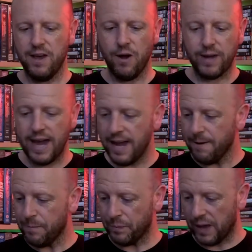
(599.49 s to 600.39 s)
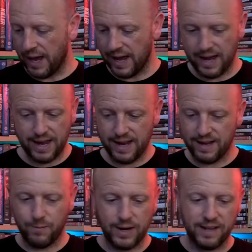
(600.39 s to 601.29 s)
Okay.
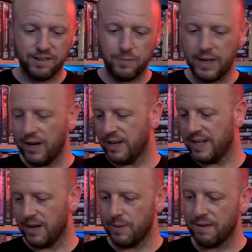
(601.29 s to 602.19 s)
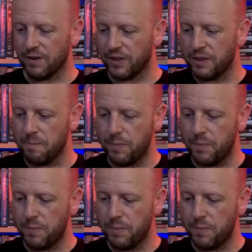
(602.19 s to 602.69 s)
What else have we got here? We have got the